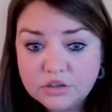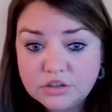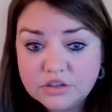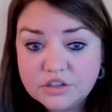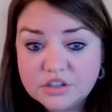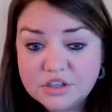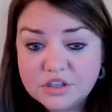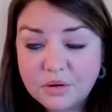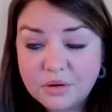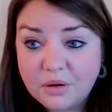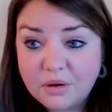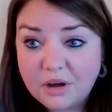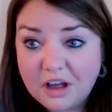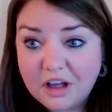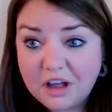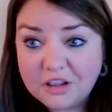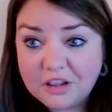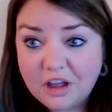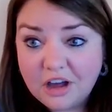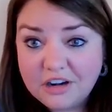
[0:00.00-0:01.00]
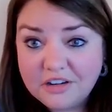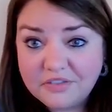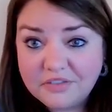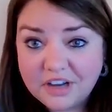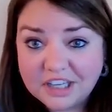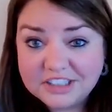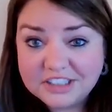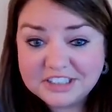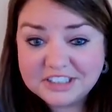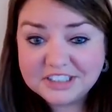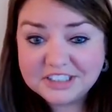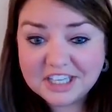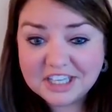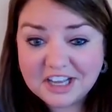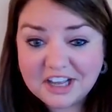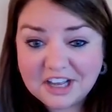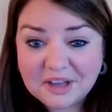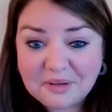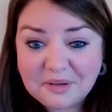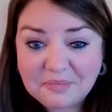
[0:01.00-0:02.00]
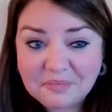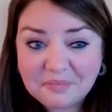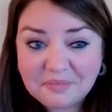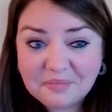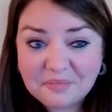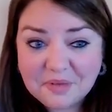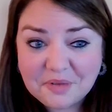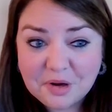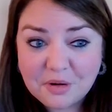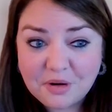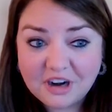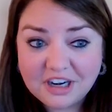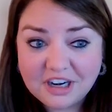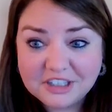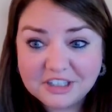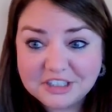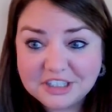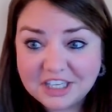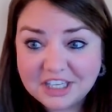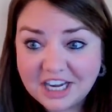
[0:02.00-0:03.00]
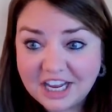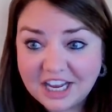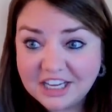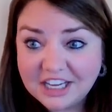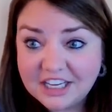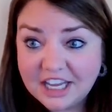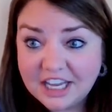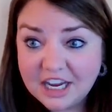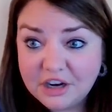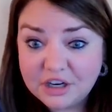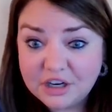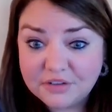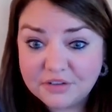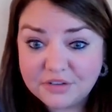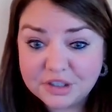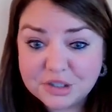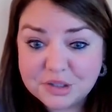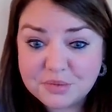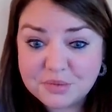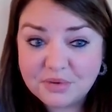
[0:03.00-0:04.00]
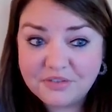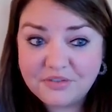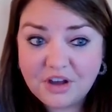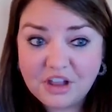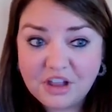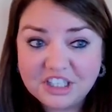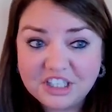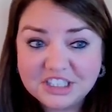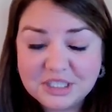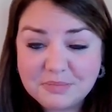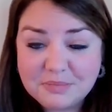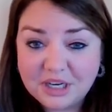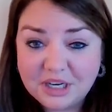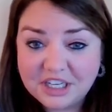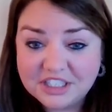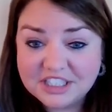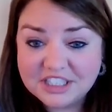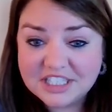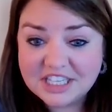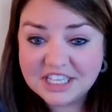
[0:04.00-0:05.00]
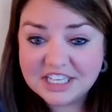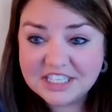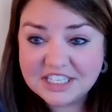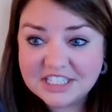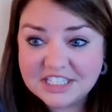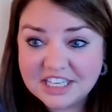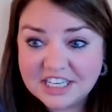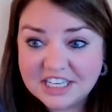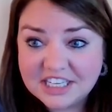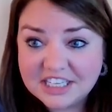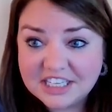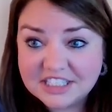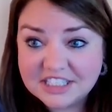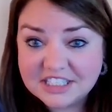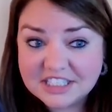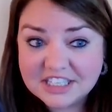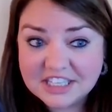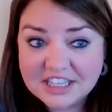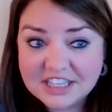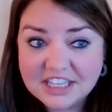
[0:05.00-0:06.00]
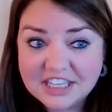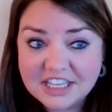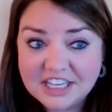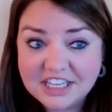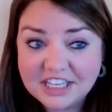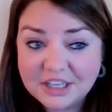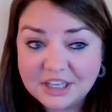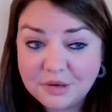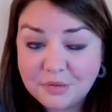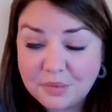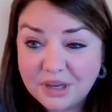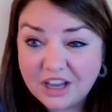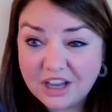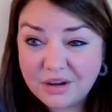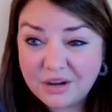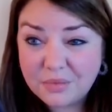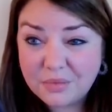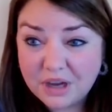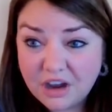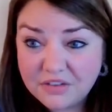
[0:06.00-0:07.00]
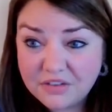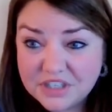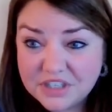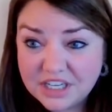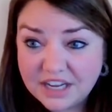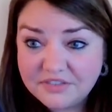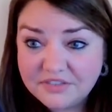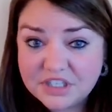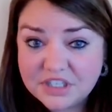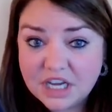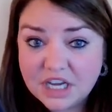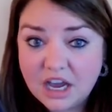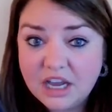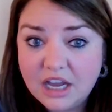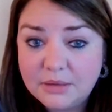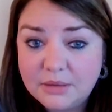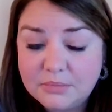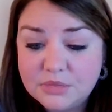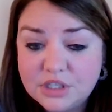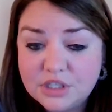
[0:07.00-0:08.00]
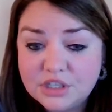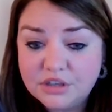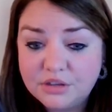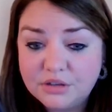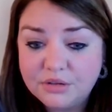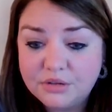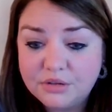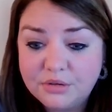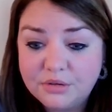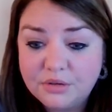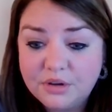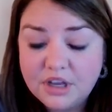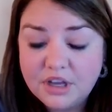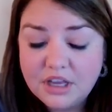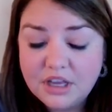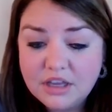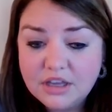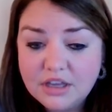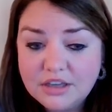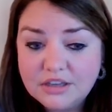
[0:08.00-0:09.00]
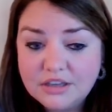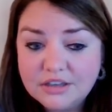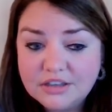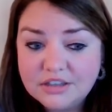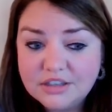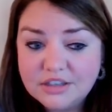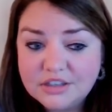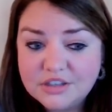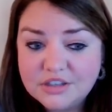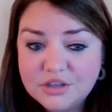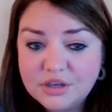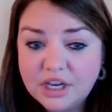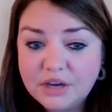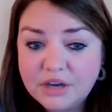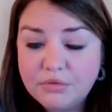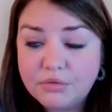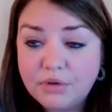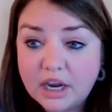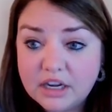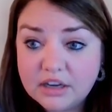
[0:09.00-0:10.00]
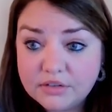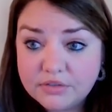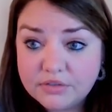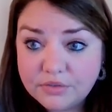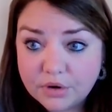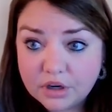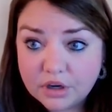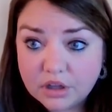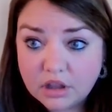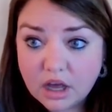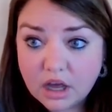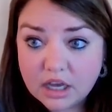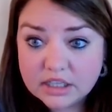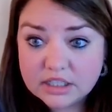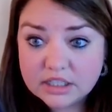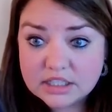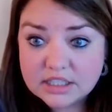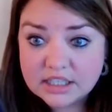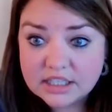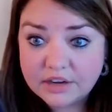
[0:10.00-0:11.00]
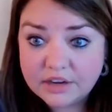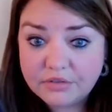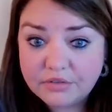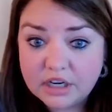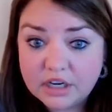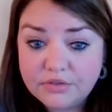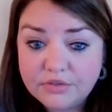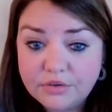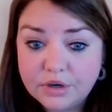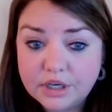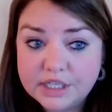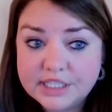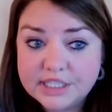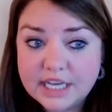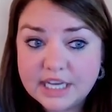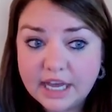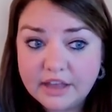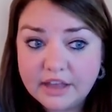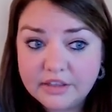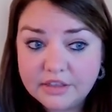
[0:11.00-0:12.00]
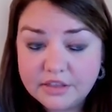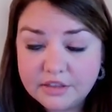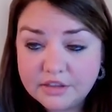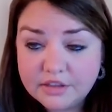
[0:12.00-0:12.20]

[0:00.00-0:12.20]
So a lot of us who are here today, caregivers, we've all experienced this, and it is we often have time to get ready for a loss, get ready for a death.